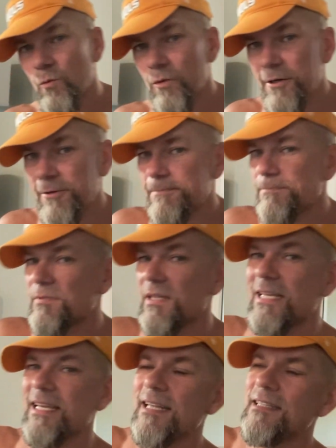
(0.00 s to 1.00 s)
Well, the
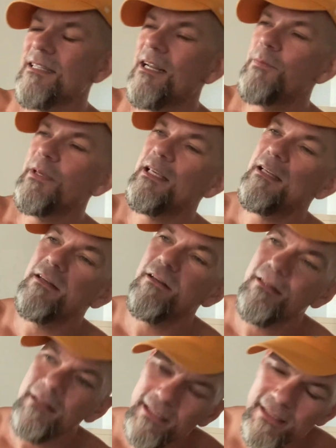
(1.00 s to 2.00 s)
gains that I've been getting
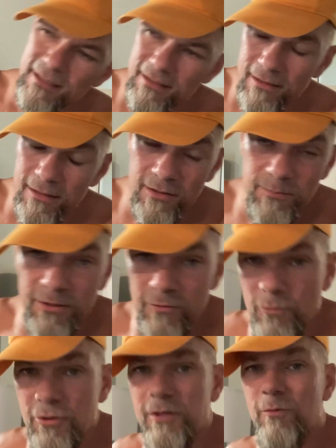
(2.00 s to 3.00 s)
on this has
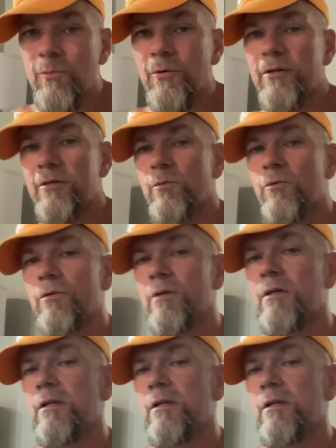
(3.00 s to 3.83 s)
been really remarkable.